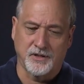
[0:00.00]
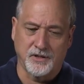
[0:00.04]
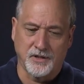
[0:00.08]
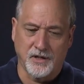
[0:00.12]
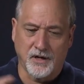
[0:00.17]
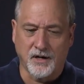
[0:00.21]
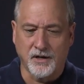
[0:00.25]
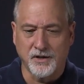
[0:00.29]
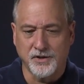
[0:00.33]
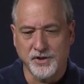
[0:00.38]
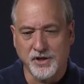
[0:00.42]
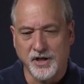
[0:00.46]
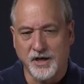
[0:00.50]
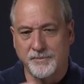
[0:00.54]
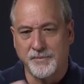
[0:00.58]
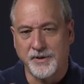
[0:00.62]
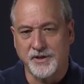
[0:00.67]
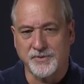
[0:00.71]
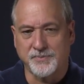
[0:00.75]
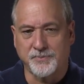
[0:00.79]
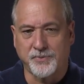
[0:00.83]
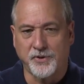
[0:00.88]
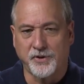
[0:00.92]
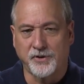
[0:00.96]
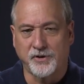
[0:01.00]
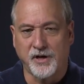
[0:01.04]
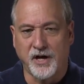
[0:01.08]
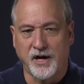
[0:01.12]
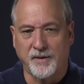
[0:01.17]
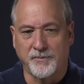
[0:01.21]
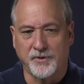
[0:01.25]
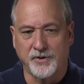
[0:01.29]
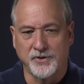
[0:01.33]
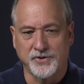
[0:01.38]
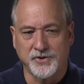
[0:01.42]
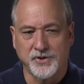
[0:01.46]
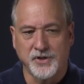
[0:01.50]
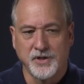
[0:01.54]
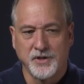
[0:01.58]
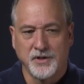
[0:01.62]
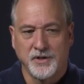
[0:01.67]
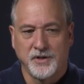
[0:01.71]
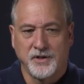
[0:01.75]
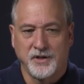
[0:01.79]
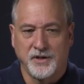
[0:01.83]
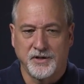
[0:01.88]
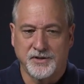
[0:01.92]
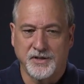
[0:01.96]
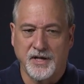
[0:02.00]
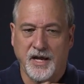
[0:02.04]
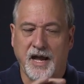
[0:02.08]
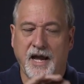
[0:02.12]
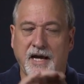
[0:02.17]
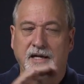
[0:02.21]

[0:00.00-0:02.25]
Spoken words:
and our job as programmers is to